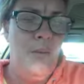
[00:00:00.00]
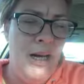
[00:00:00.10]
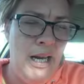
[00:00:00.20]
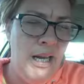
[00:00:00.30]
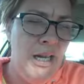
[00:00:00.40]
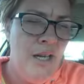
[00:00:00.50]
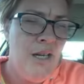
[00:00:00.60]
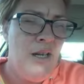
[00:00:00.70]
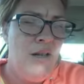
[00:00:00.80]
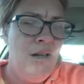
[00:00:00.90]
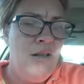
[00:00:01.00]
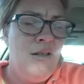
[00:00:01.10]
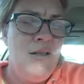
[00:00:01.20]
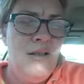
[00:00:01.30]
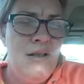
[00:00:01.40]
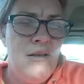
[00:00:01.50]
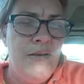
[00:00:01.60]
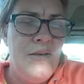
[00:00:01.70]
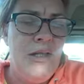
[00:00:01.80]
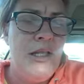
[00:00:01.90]
me
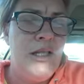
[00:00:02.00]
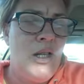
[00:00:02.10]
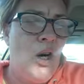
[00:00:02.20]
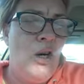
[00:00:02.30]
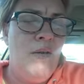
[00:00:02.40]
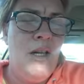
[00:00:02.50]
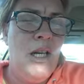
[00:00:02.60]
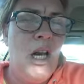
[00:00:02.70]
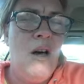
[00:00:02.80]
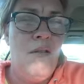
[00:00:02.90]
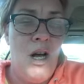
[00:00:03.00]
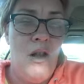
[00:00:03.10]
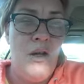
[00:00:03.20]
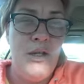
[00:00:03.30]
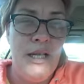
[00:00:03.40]
to serve and love others